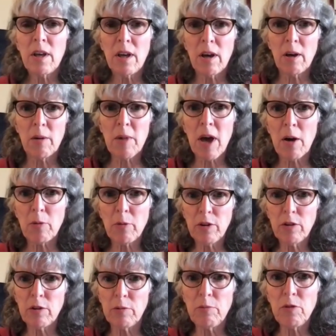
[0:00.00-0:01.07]
how we
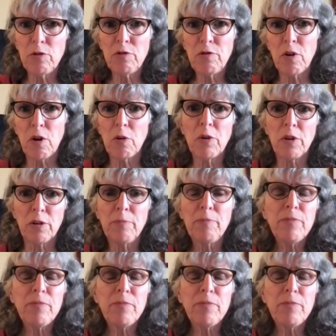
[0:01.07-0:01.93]
could move forward